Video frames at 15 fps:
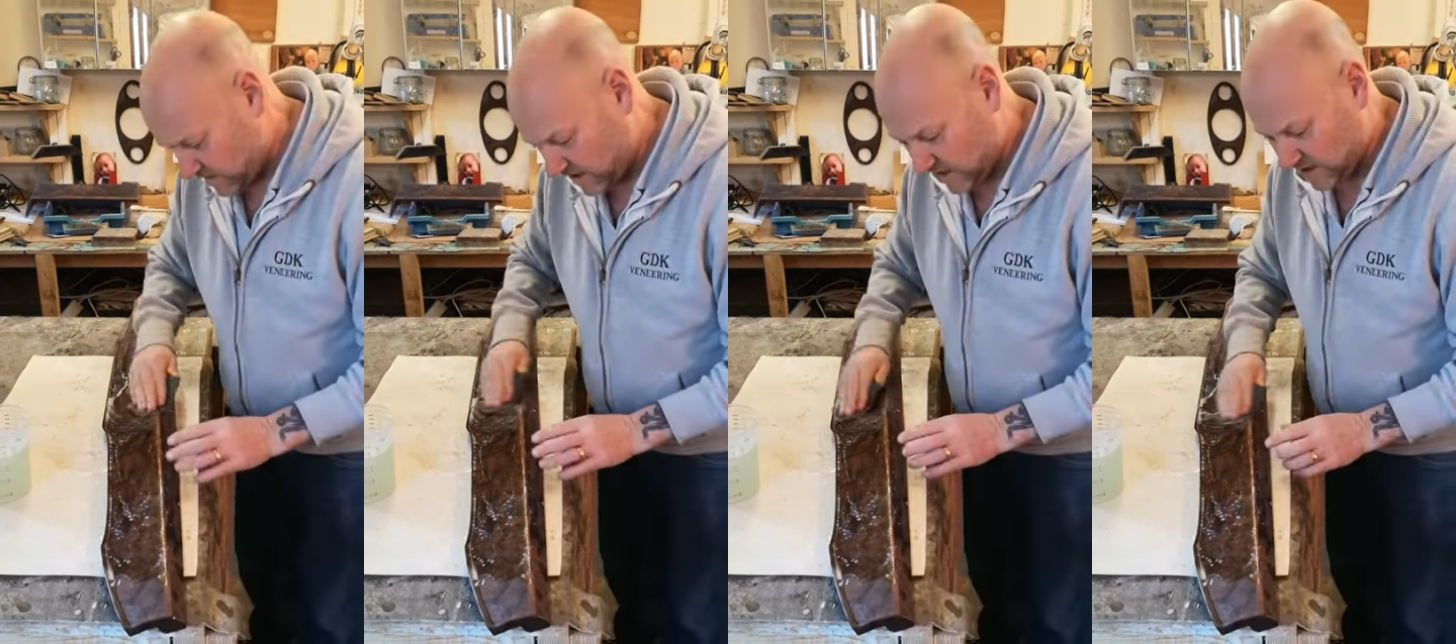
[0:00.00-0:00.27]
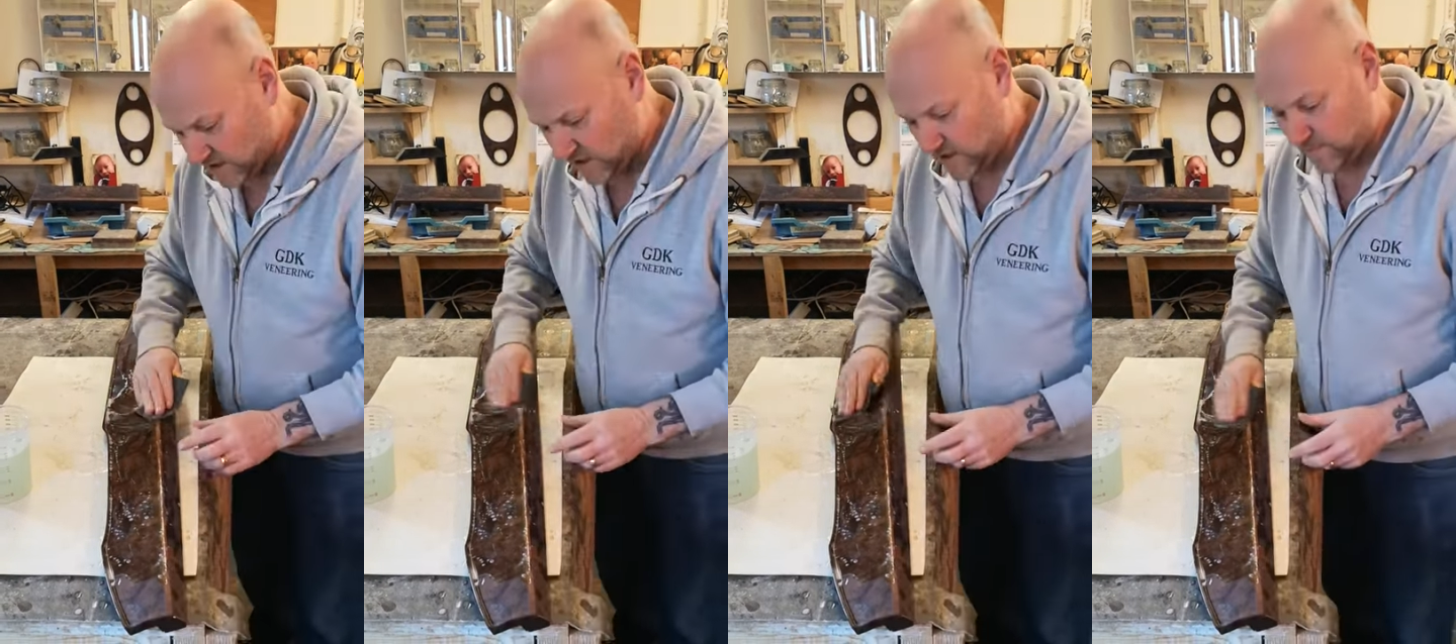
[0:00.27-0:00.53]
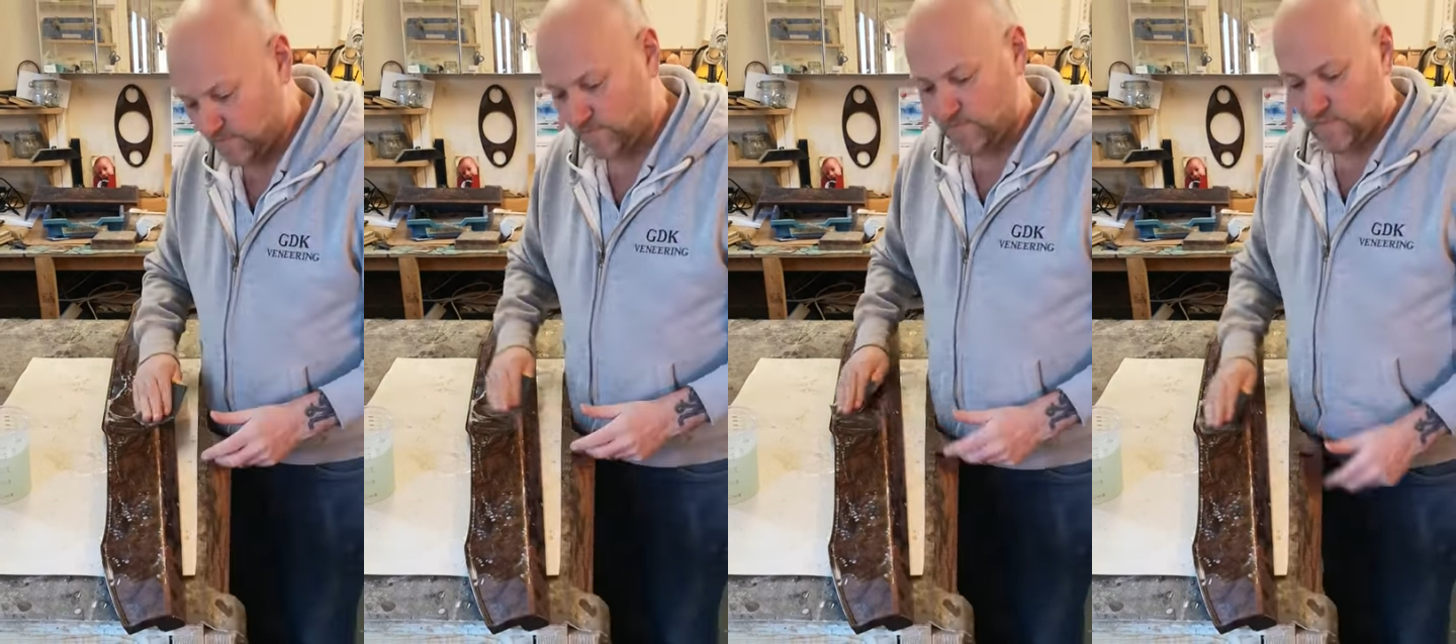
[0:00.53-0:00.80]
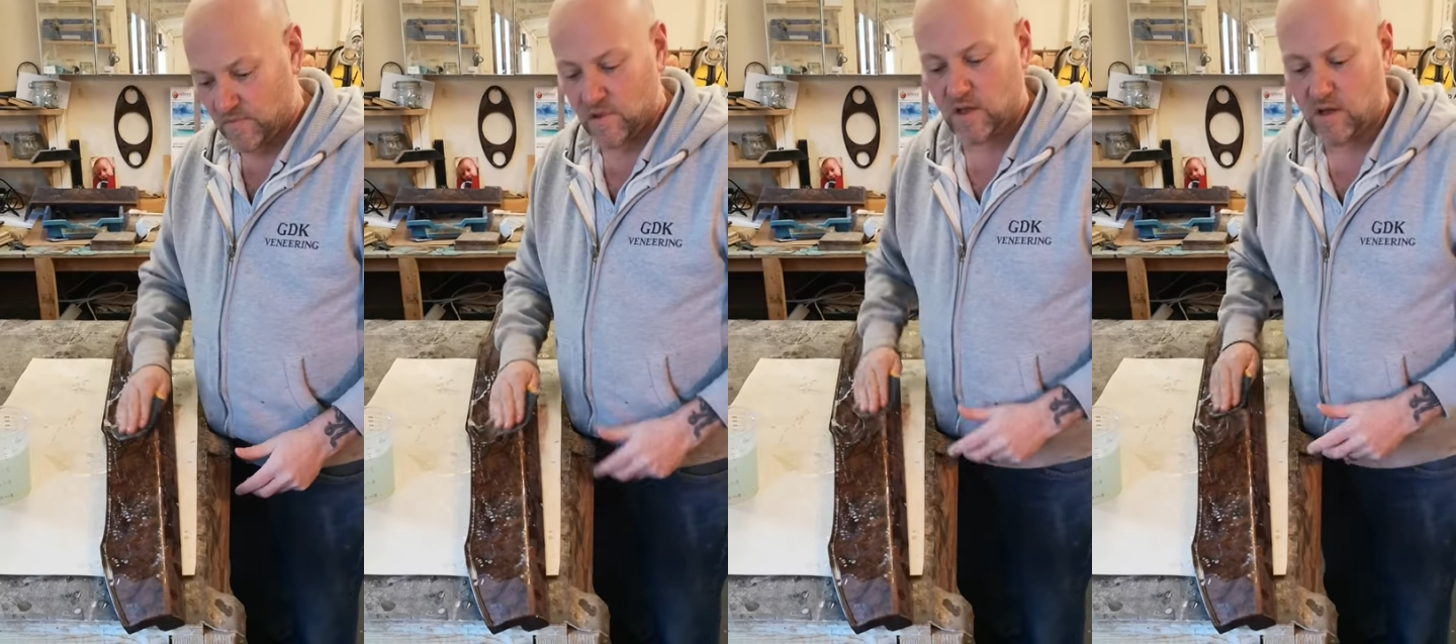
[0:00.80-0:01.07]
that's it
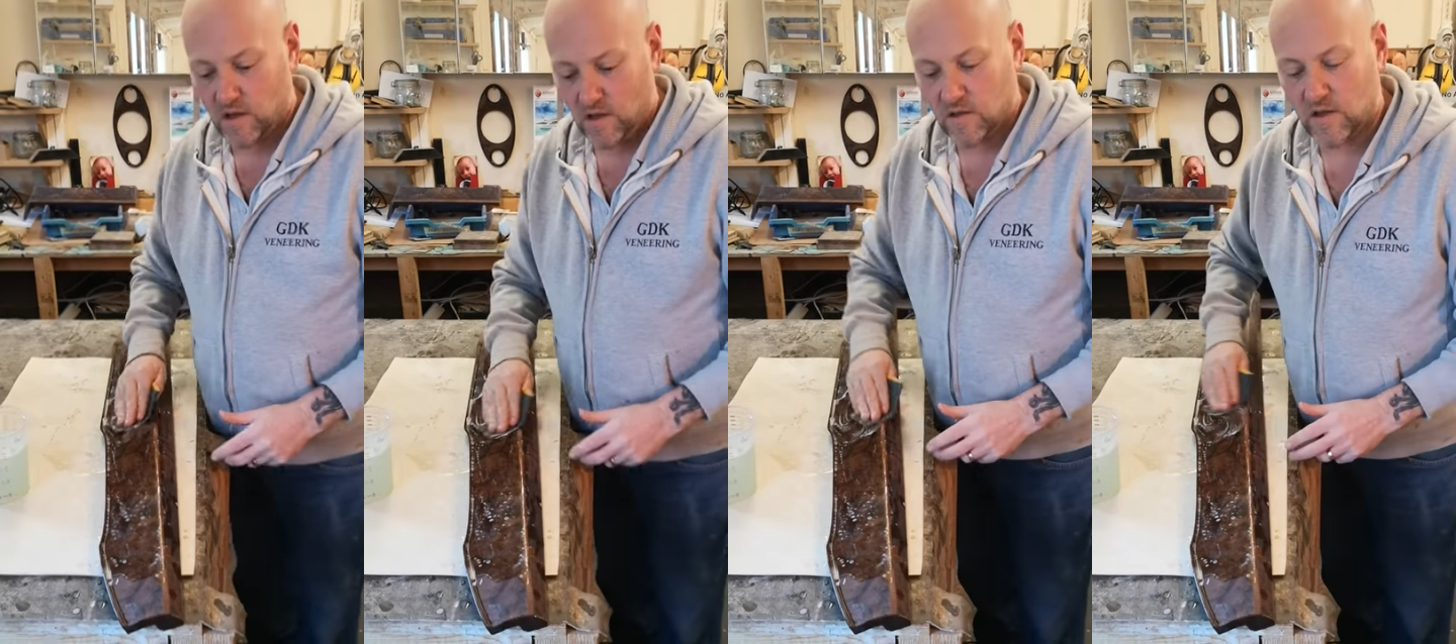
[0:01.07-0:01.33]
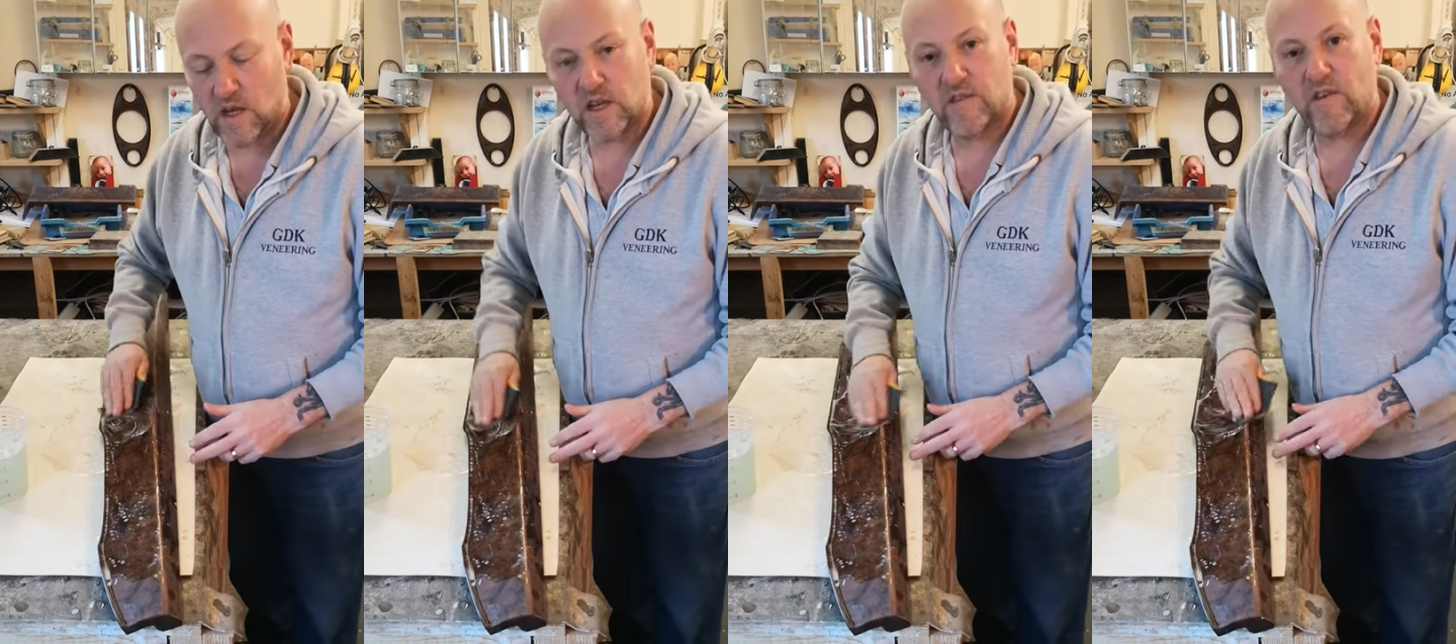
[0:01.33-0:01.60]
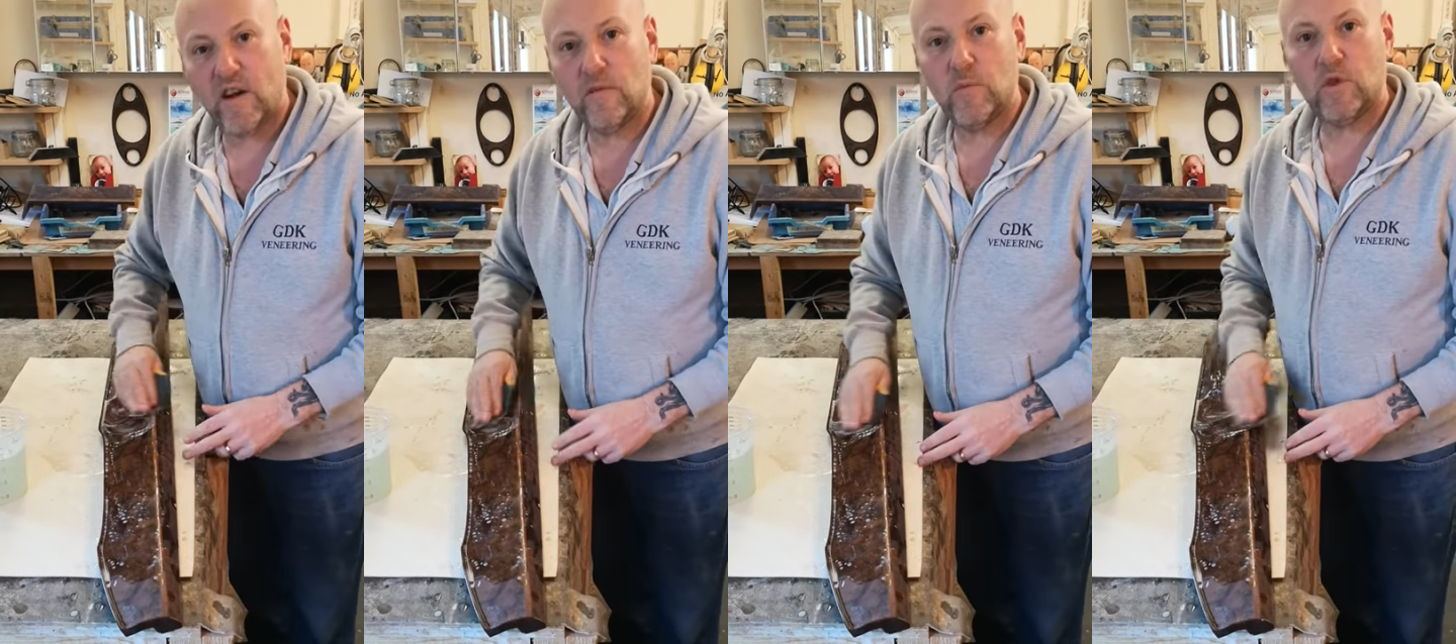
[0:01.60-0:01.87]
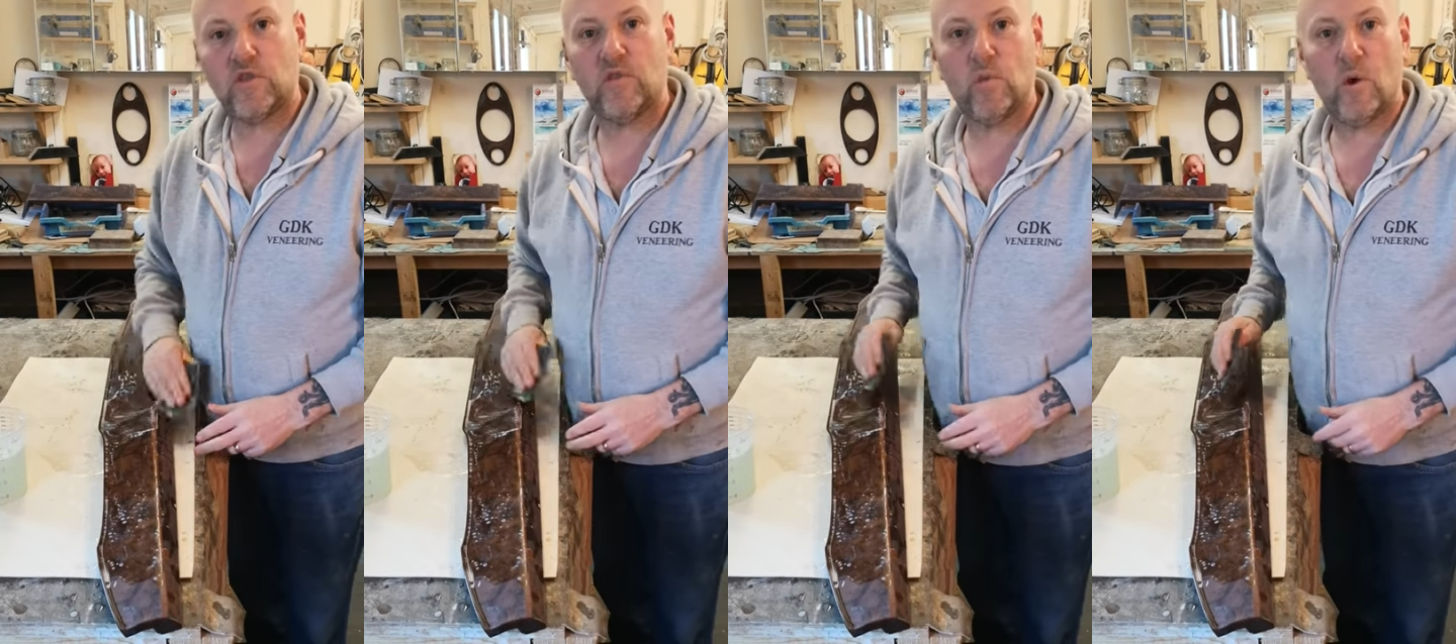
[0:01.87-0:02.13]
thank you very
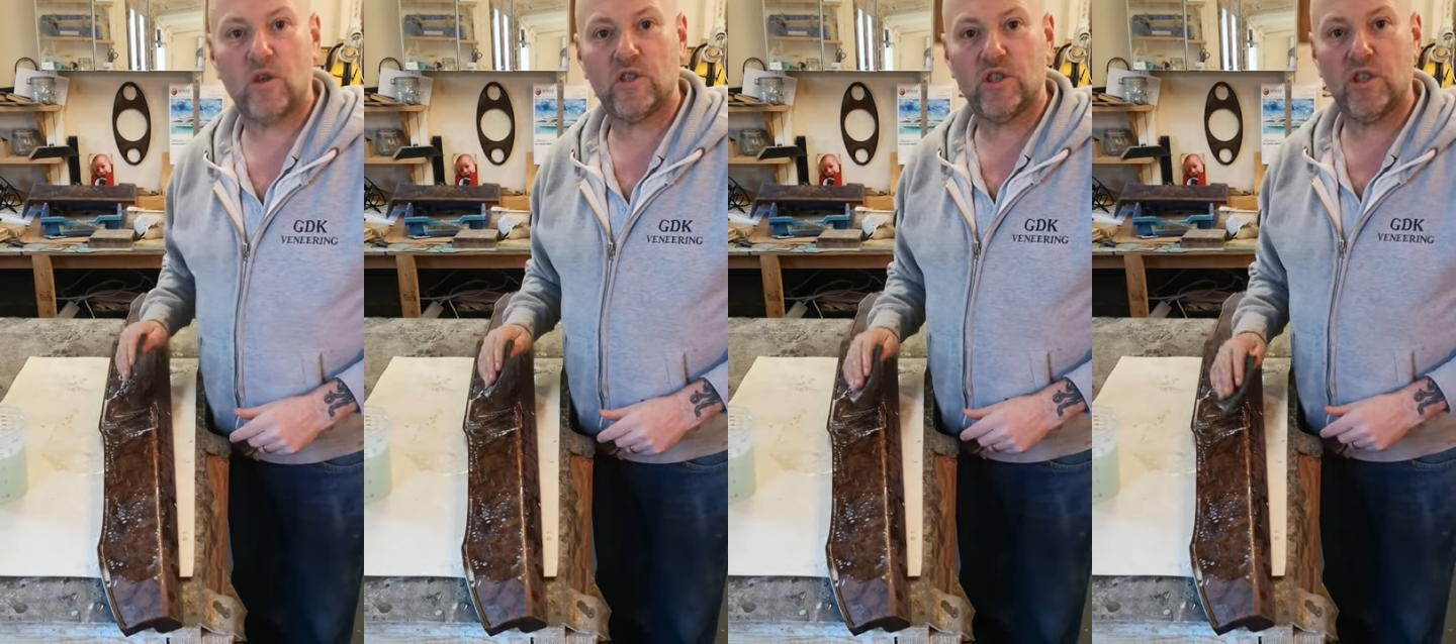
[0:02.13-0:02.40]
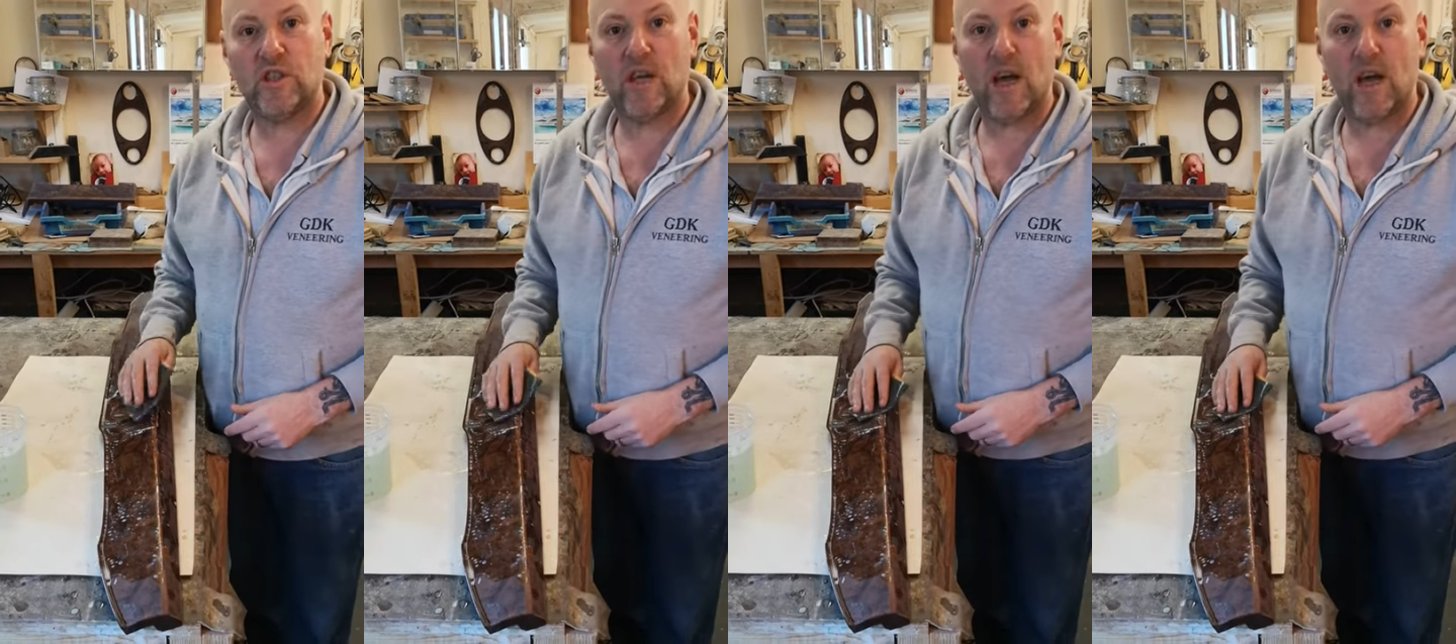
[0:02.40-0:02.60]
much for watching